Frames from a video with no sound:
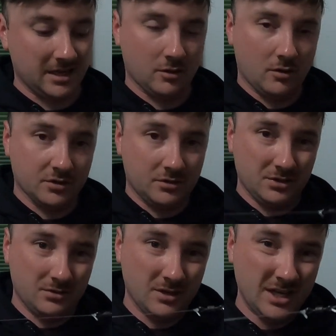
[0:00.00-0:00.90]
then also
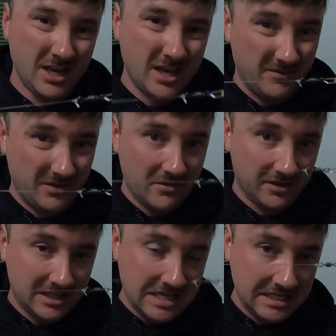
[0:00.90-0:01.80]
too, if you have
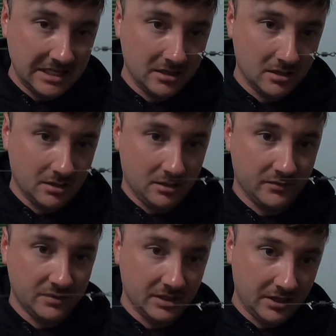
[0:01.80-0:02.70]
a decent
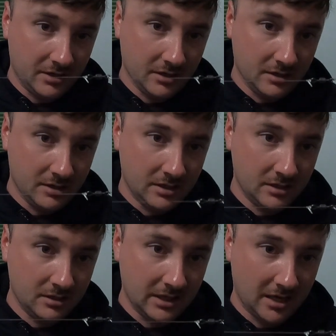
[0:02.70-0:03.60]
enough sinker
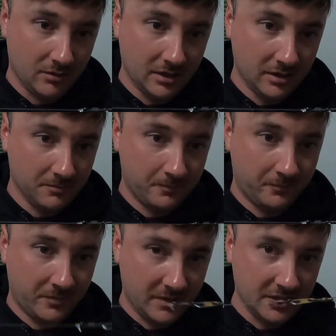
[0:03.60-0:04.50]
down there,
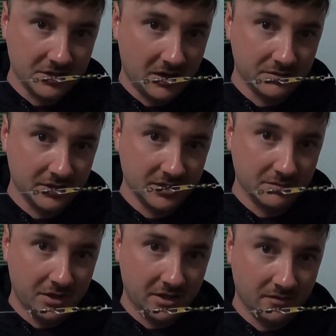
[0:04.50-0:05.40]
this obviously
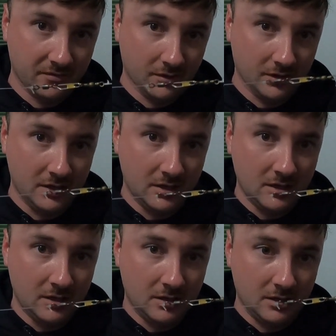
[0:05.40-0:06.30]
isn't big enough for
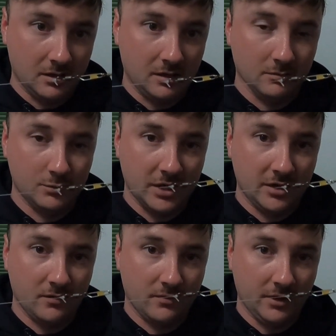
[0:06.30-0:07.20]
trying
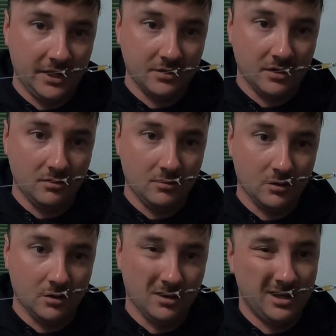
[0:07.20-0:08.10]
to go for lake trout,
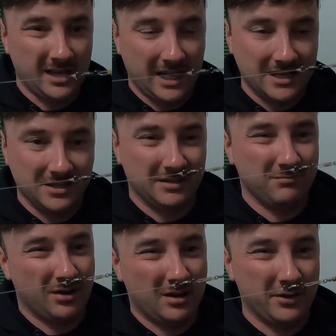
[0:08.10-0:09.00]
or I guess
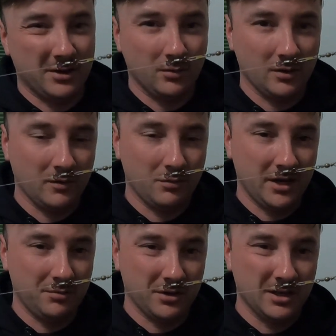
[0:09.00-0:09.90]
it probably could work for
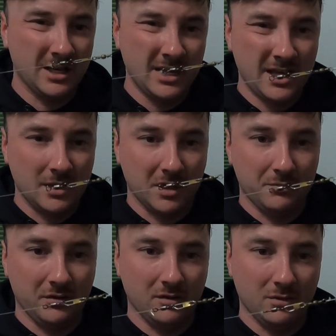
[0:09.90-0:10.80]
pike, but it
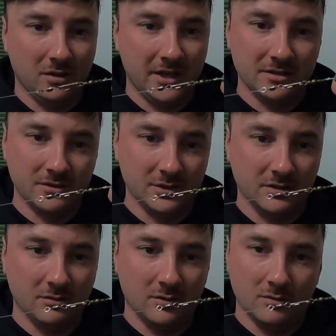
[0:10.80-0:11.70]
might be a little bit light. It's just
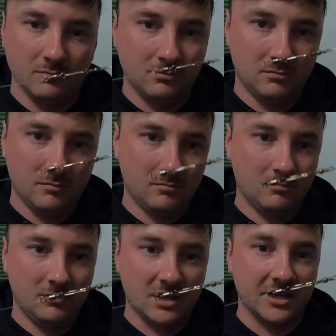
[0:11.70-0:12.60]
a little
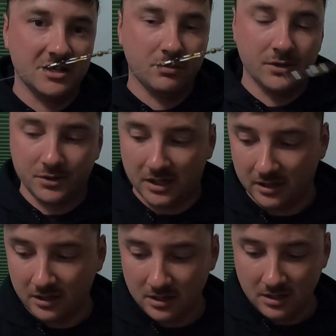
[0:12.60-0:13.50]
tiny split shot.